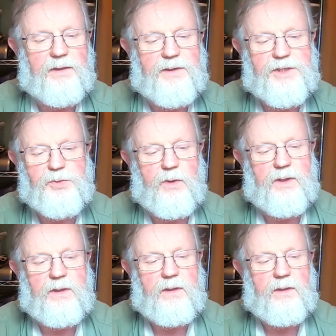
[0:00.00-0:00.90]
This
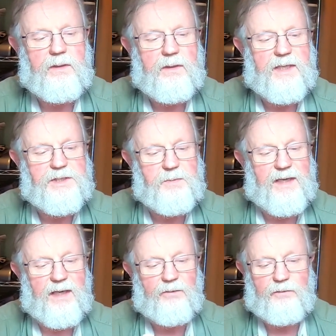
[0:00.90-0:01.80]
one has
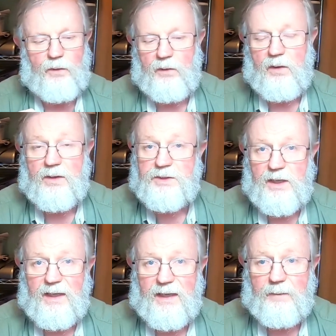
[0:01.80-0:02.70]
been out for a long
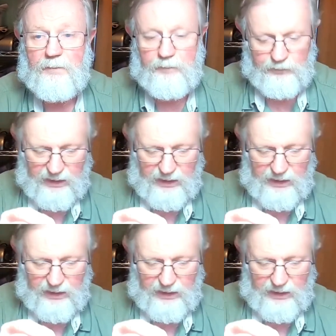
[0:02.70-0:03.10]
time.